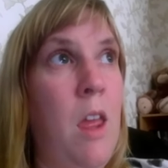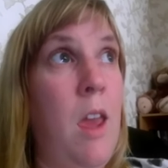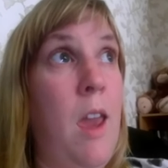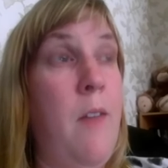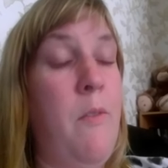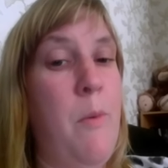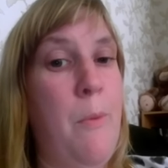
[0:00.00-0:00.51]

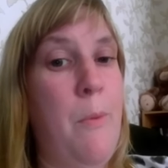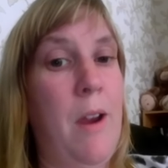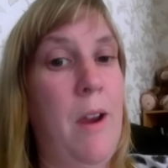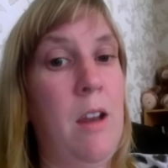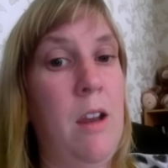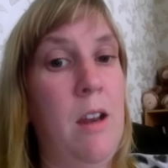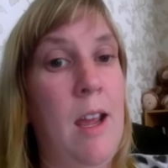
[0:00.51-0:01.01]
if you're
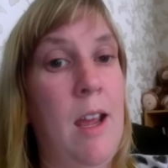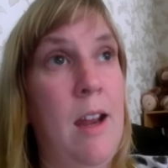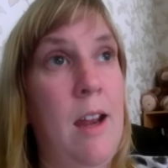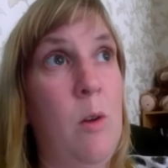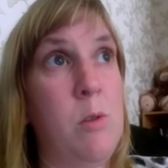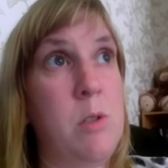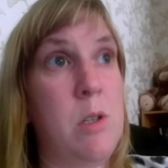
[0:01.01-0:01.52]
pregnant and
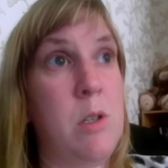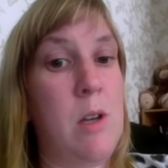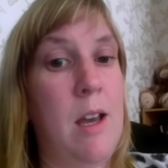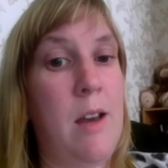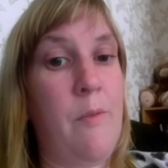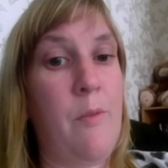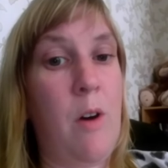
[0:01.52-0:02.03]
also
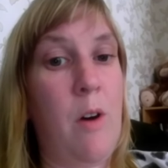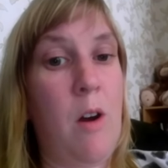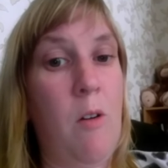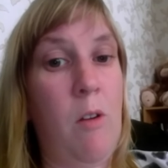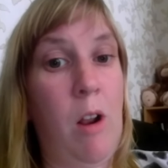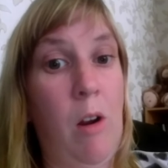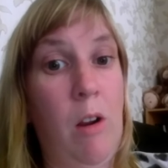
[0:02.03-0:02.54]
how far
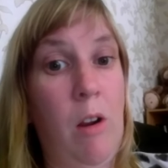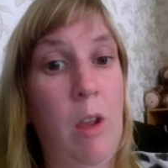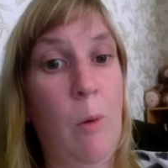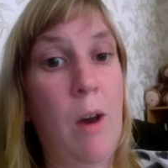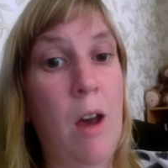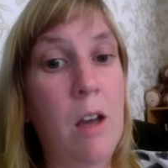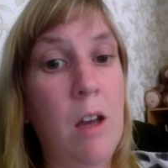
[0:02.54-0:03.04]
along you
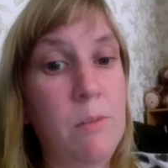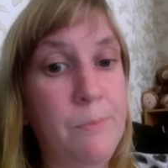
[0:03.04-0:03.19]
are.